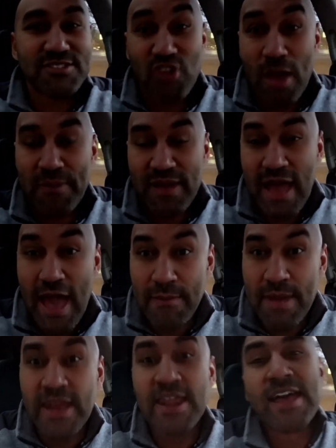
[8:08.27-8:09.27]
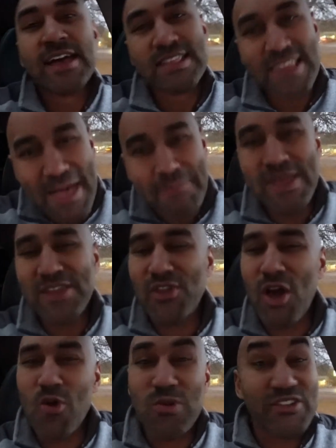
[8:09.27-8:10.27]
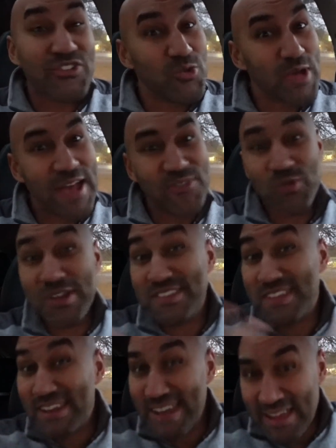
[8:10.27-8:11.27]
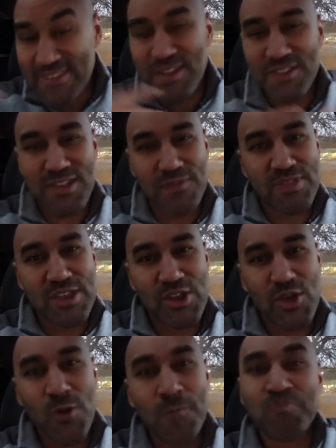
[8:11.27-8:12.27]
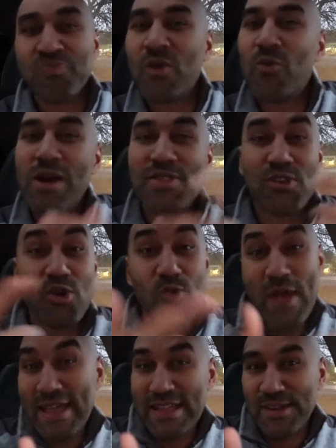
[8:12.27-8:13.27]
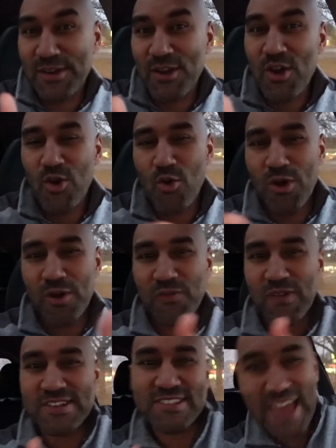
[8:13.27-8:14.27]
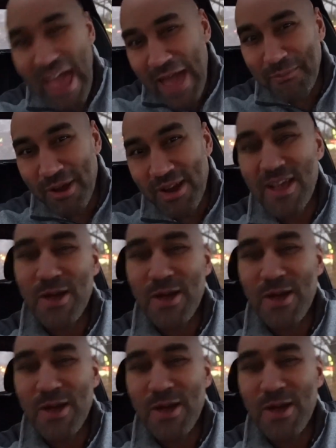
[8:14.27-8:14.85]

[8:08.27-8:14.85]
Drop a comment. Let me know what you guys want to see next on something new, whether you're regular or a first timer.